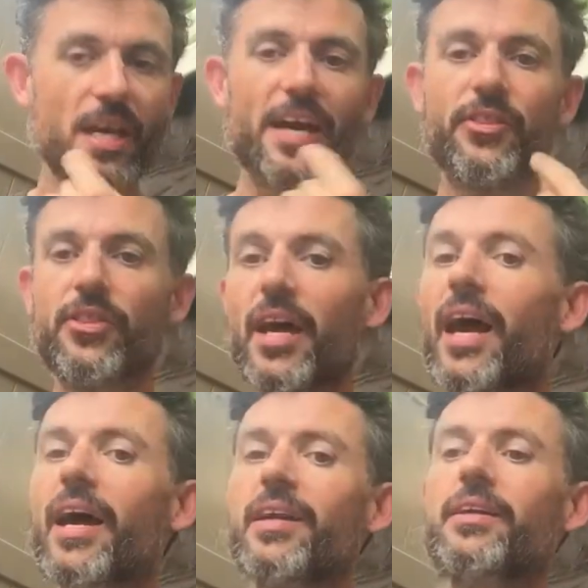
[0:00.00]
And
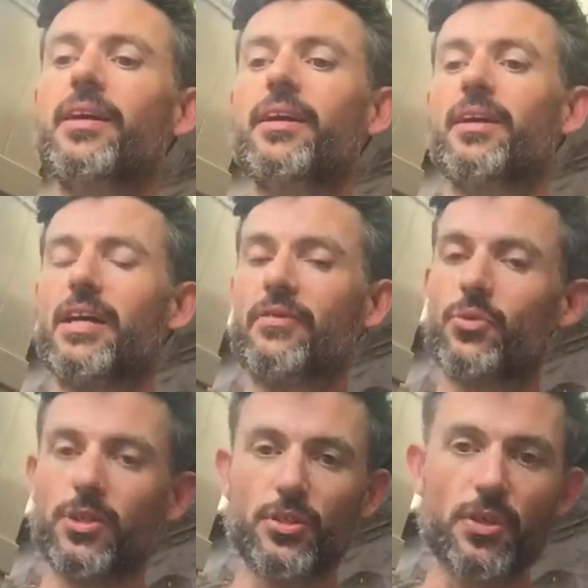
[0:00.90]
then,
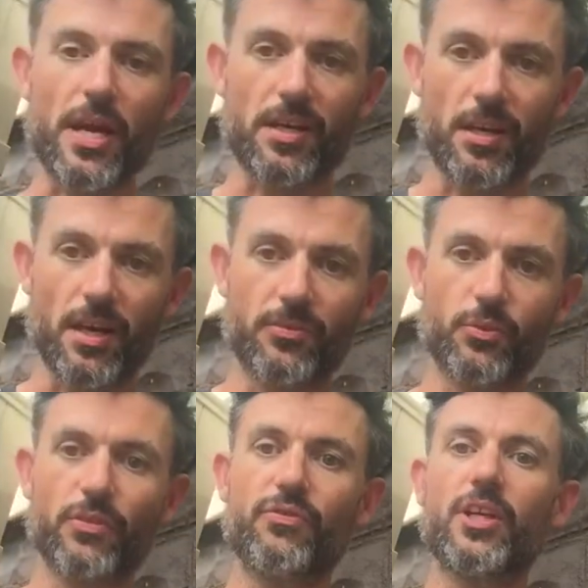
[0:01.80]
after we do that
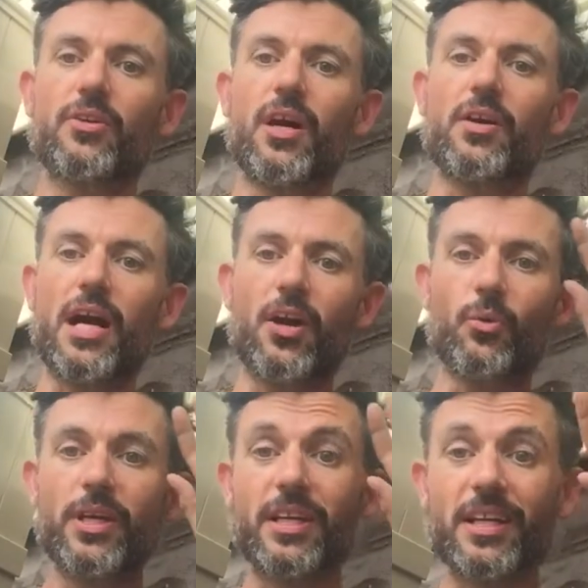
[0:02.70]
enough, we figure out how
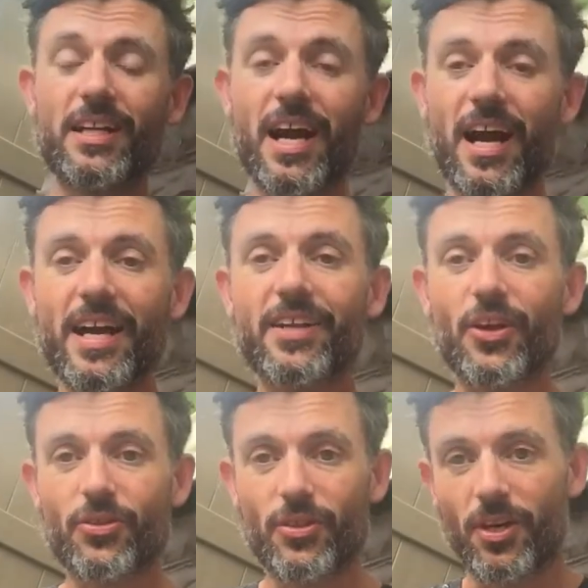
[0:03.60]
we can guide
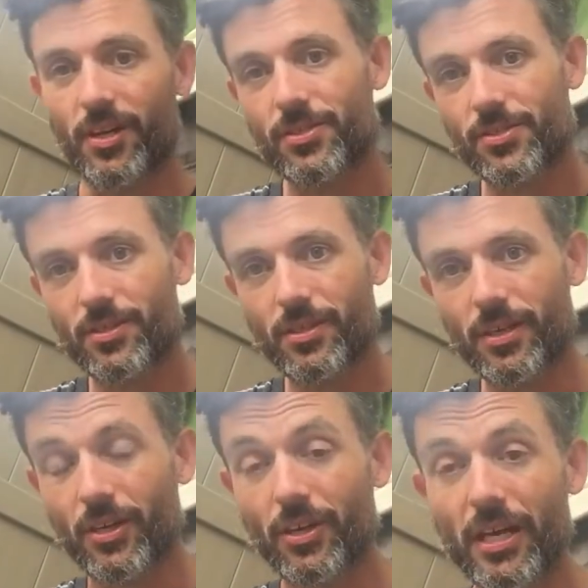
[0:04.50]
our thoughts
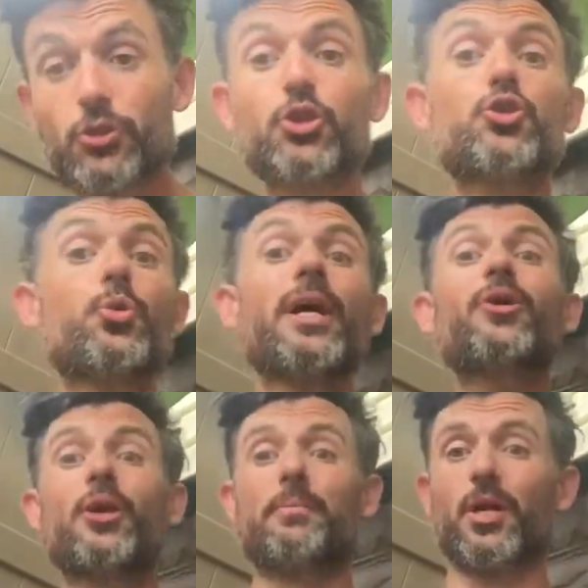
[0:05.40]
and to
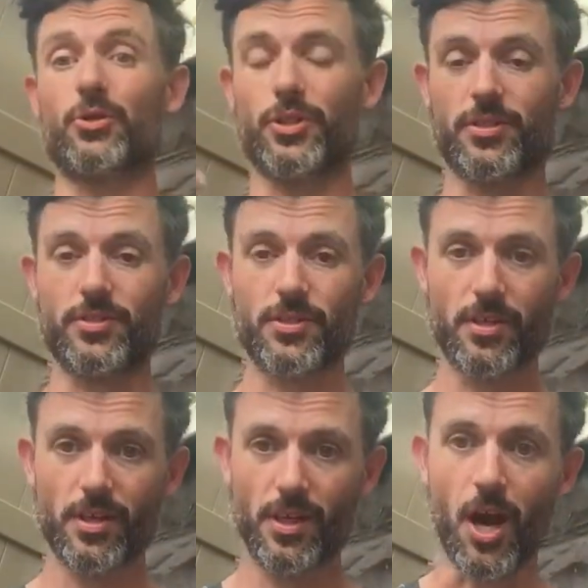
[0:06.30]
trigger emotions
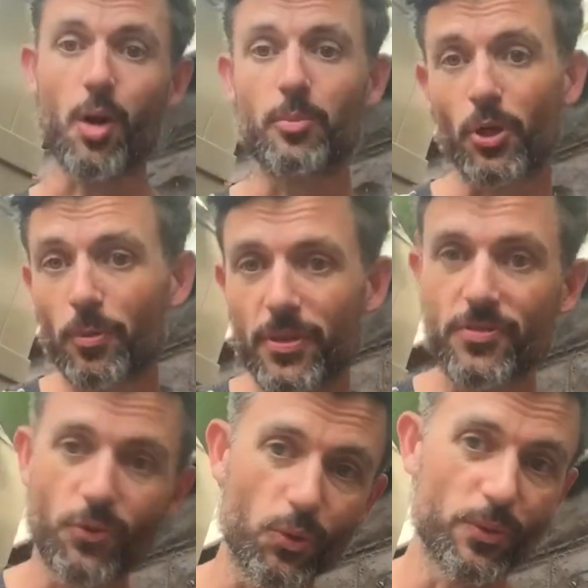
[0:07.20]
on purpose
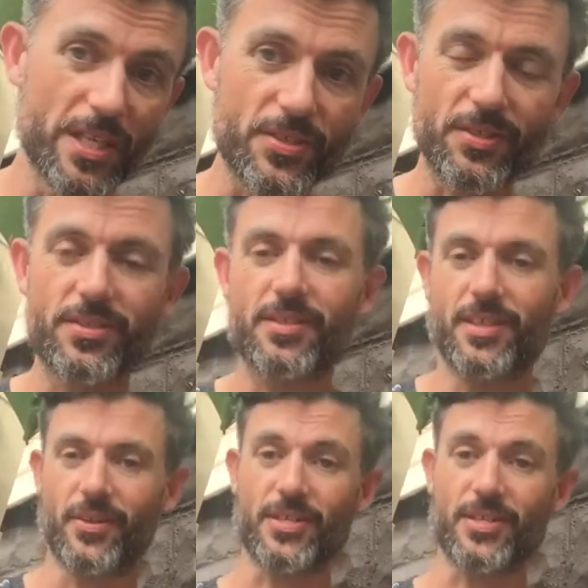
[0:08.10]
for reasons.